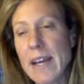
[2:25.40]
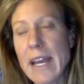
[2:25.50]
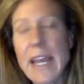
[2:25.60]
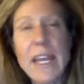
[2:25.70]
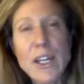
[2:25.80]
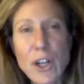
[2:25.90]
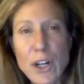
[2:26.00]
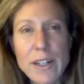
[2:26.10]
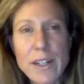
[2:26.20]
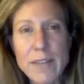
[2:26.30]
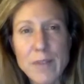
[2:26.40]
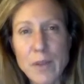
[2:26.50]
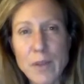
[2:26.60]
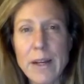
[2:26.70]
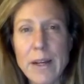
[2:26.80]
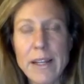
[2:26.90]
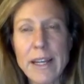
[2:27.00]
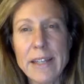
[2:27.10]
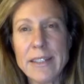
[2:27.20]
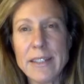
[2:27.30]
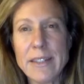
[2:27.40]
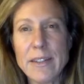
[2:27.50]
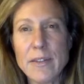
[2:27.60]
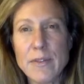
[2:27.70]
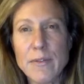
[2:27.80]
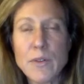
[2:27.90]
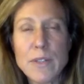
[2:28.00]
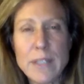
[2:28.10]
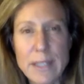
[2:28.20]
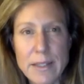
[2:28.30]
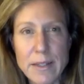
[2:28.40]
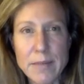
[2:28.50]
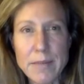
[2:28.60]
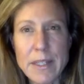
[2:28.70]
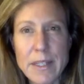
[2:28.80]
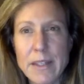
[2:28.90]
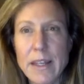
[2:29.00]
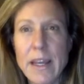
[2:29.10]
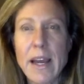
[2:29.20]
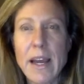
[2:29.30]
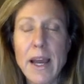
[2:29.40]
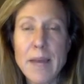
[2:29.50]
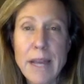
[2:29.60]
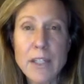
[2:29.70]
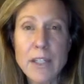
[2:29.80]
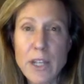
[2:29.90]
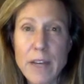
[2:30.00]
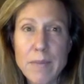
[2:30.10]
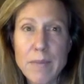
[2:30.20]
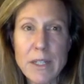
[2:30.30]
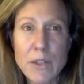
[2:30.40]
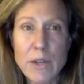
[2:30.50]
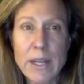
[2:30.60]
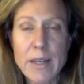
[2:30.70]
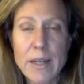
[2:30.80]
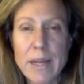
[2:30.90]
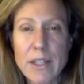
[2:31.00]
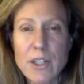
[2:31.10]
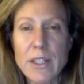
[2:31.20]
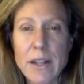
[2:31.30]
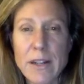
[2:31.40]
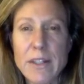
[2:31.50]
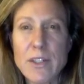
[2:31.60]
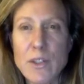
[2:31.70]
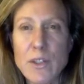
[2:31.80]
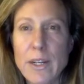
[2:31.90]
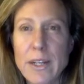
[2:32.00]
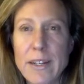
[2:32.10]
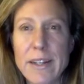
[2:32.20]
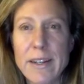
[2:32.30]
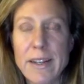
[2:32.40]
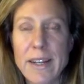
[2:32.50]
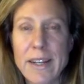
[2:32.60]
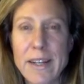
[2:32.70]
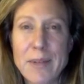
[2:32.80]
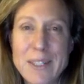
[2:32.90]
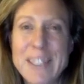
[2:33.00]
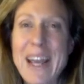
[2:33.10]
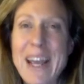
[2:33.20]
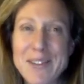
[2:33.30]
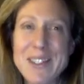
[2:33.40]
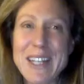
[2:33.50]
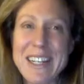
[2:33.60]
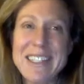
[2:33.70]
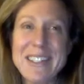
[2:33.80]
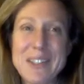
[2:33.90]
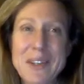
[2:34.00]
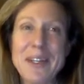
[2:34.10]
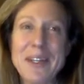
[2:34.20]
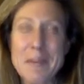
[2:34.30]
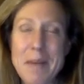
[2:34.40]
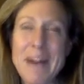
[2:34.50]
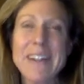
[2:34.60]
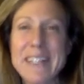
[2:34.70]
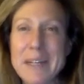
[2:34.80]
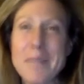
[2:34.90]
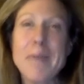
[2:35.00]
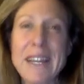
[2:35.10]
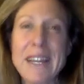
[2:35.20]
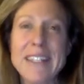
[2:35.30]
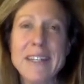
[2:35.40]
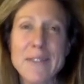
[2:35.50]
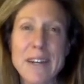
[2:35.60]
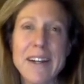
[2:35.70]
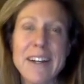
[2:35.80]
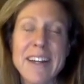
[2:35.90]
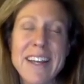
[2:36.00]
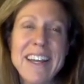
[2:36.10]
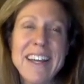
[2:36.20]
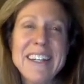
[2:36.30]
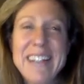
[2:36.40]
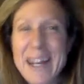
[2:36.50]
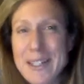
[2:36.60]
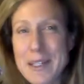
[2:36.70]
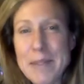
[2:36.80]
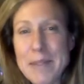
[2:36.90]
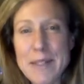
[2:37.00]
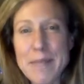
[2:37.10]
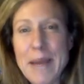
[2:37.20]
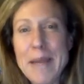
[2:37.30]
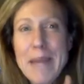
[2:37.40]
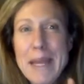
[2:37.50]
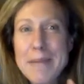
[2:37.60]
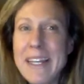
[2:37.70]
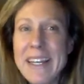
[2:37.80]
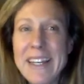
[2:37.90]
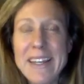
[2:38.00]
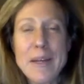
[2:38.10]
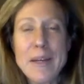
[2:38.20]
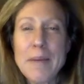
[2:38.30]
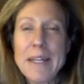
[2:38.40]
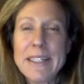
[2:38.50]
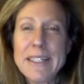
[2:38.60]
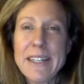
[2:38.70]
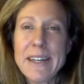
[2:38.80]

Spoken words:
anger, if you will, at food systems. I'm not a chef by trade. I'm actually an art historian, and I worked in advertising. So like the marketing and branding of our concept is my baby. But